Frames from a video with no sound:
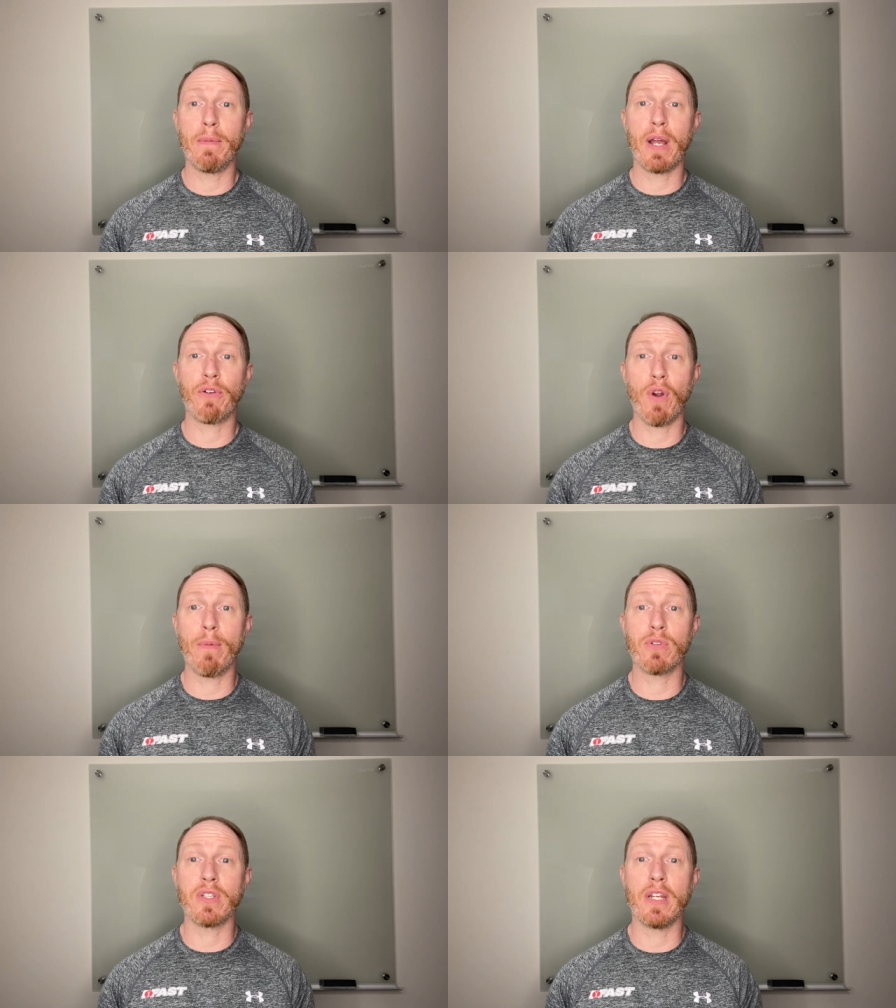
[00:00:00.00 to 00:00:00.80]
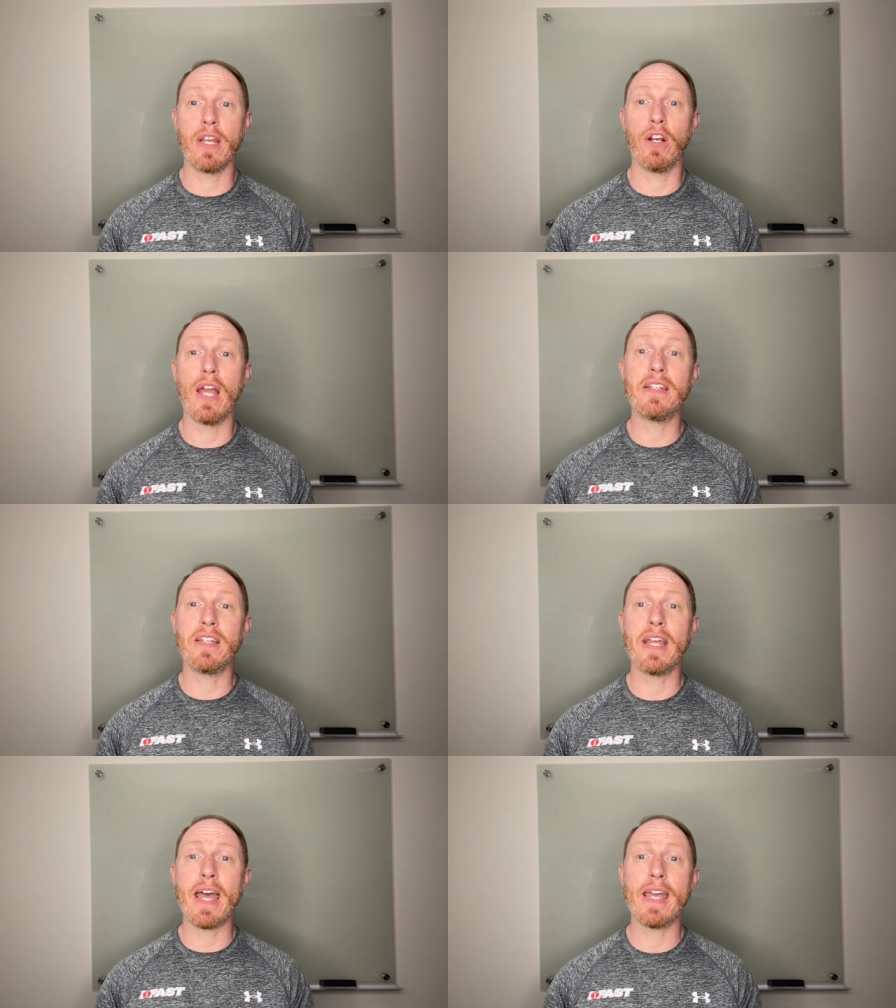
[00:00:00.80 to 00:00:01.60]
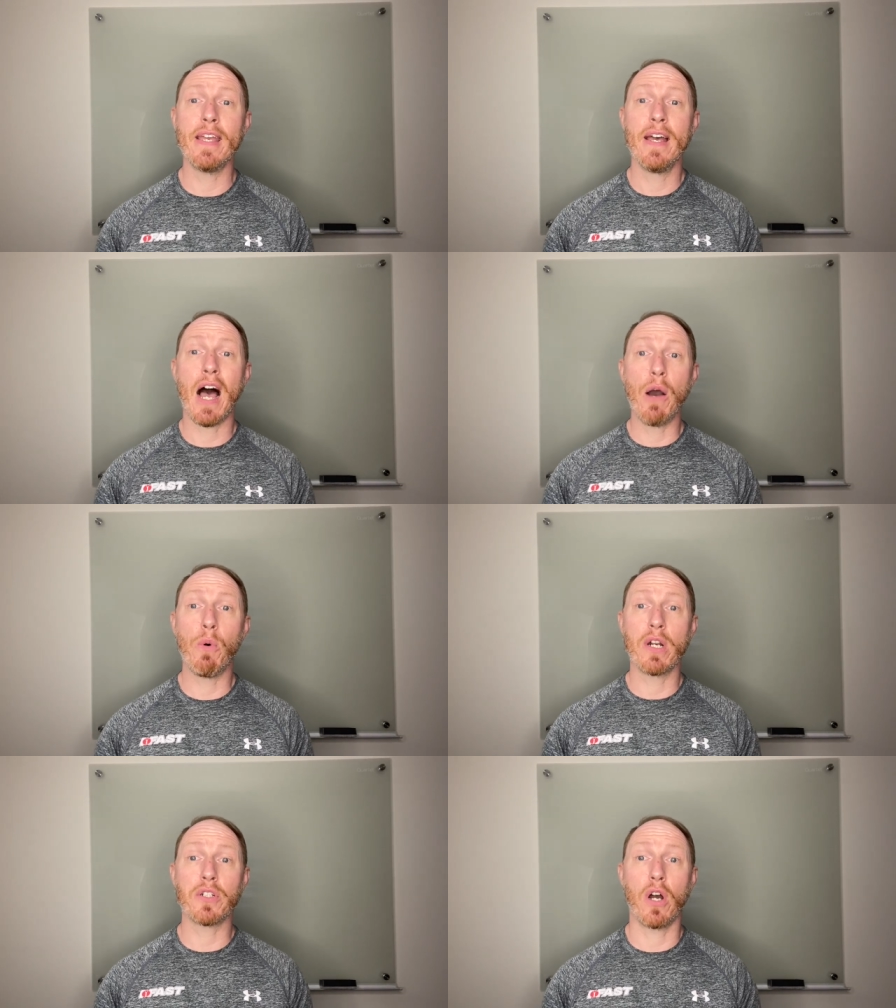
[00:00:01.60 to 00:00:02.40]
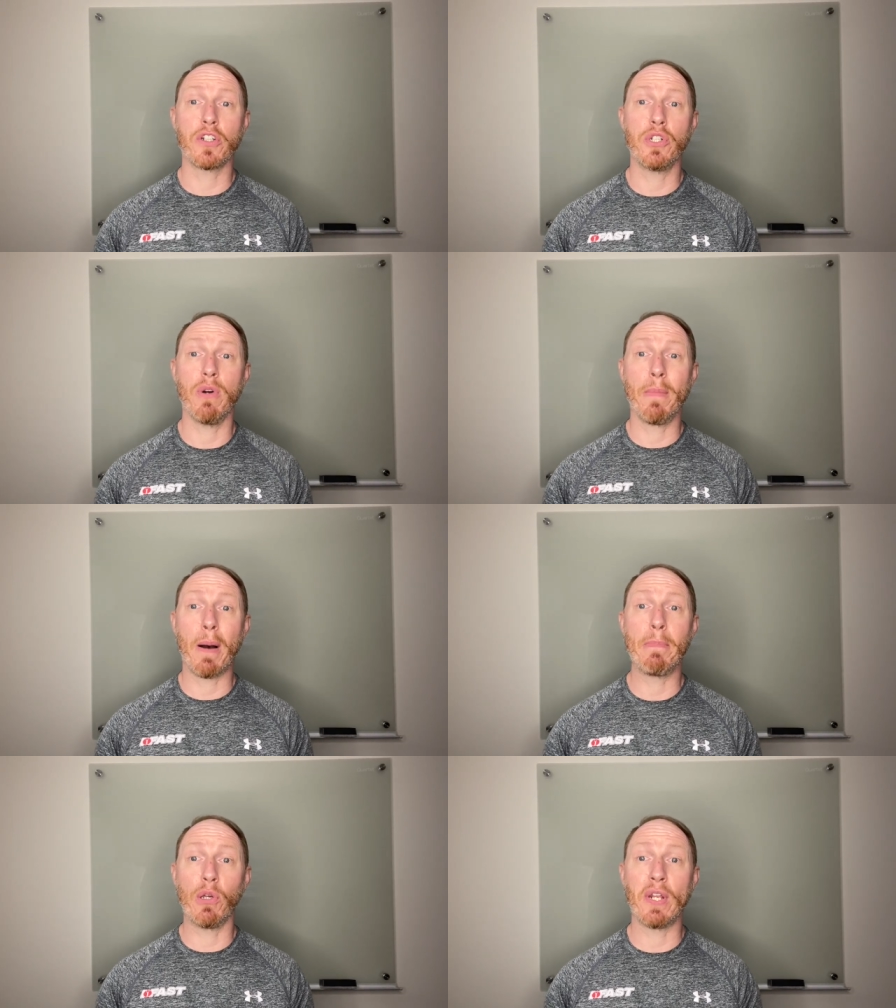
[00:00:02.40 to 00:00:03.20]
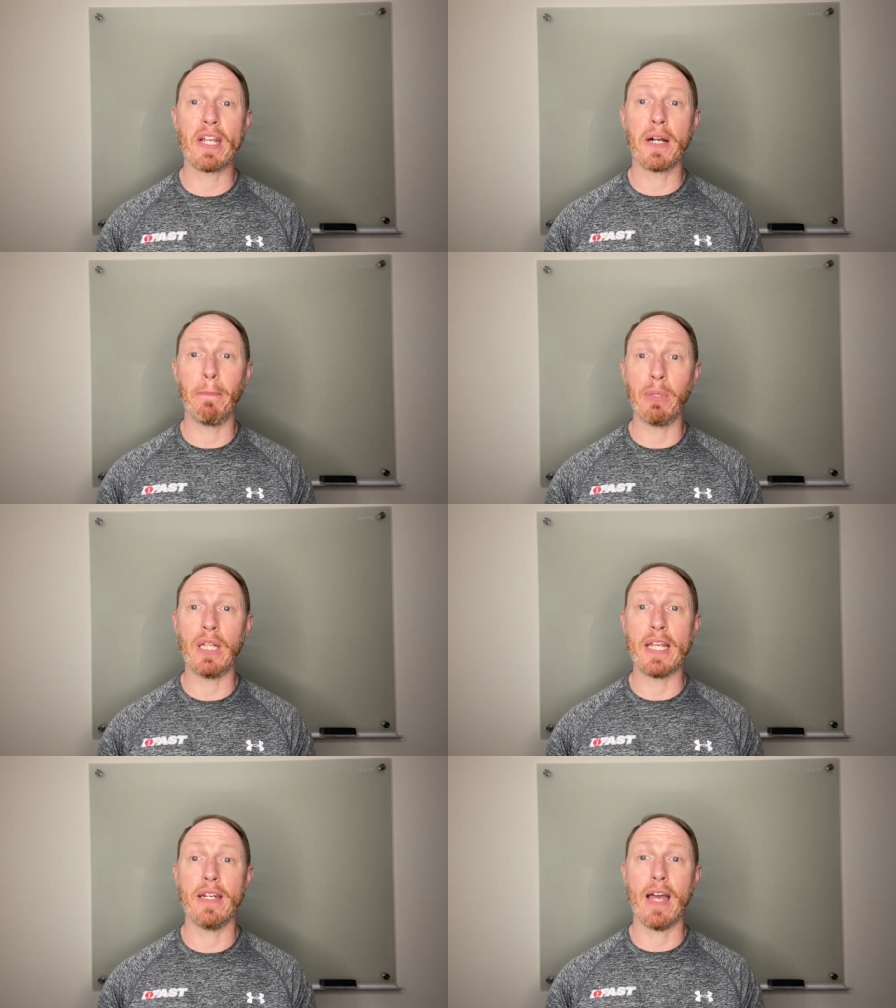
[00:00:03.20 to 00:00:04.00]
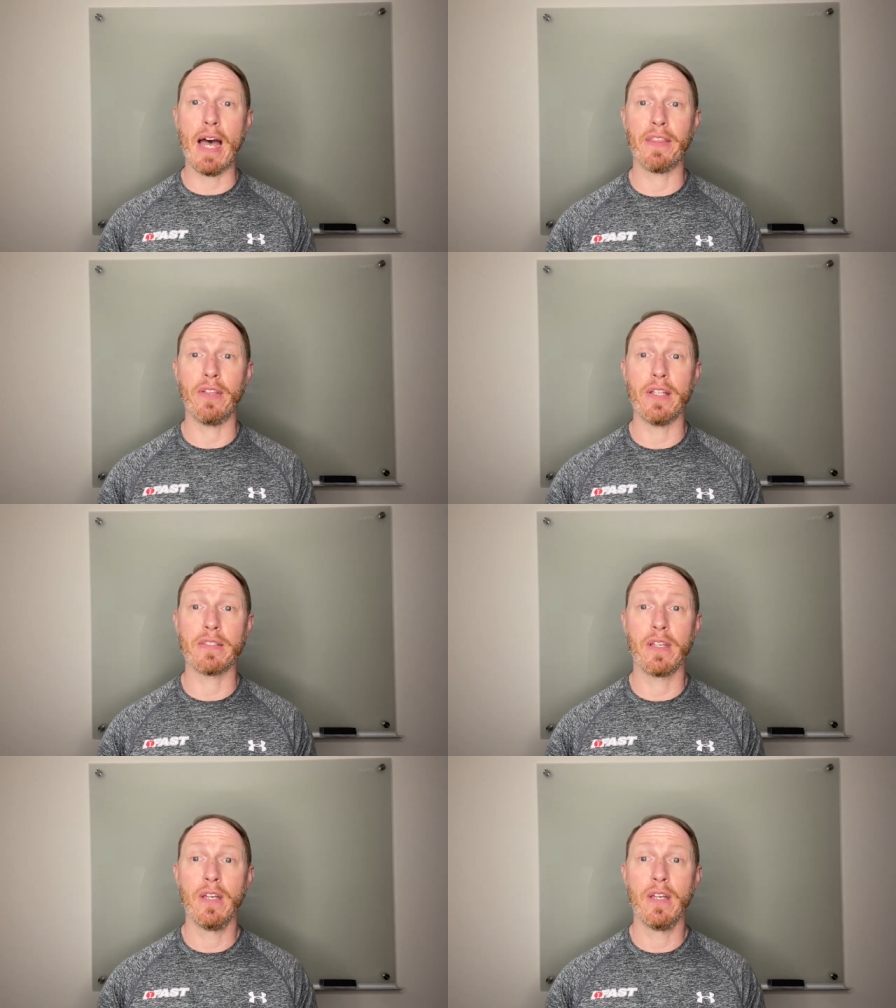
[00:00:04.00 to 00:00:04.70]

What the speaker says: Mike Robertson here, and today I want to talk to you about building complete athletes.